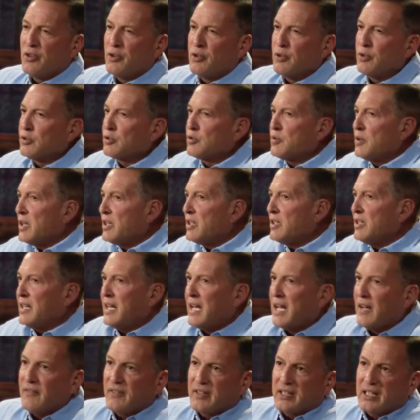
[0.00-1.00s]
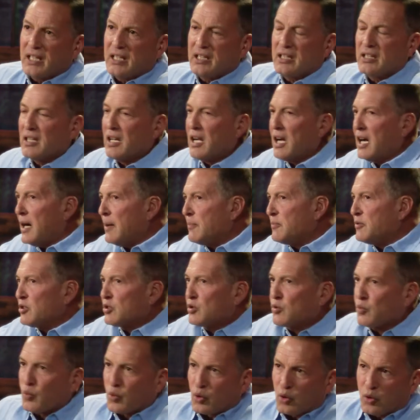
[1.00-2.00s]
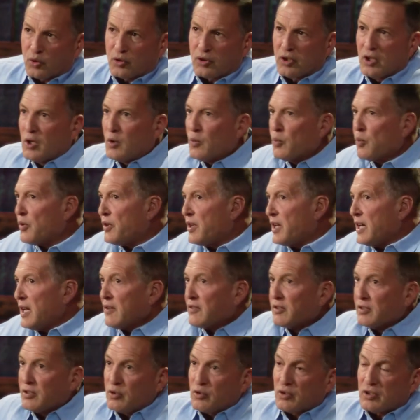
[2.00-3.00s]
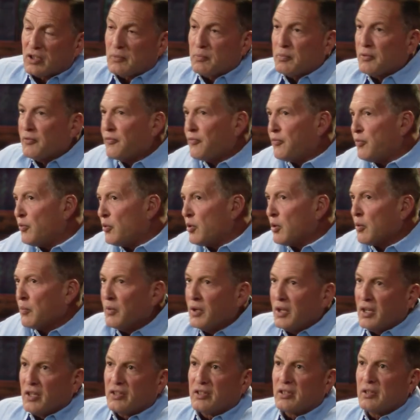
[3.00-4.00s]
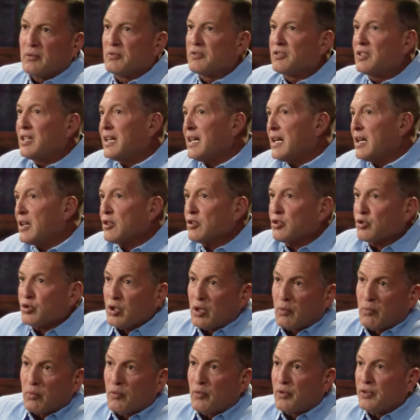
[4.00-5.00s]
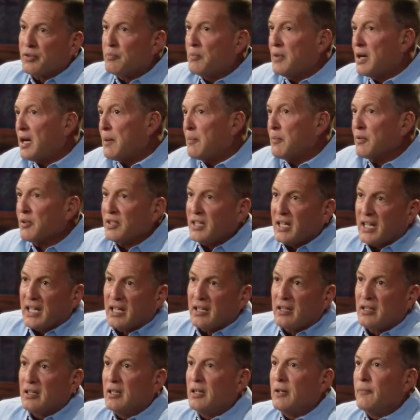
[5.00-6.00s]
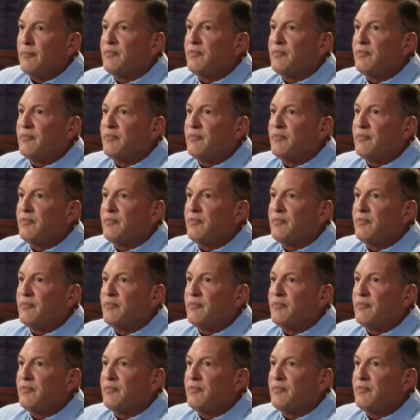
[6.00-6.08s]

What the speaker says: They're trying to navigate an object world where they have to usually perform to stay out of trouble with mom or dad.